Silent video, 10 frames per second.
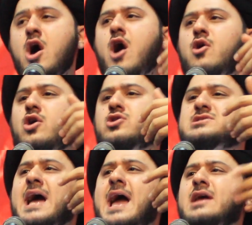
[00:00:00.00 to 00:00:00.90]
Oh
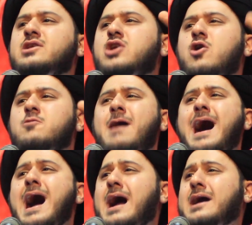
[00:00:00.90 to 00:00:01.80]
Hussein, go
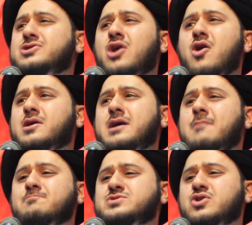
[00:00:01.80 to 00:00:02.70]
back, don't
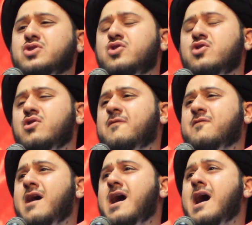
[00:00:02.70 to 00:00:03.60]
come to
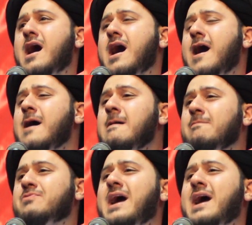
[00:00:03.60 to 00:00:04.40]
Kufa,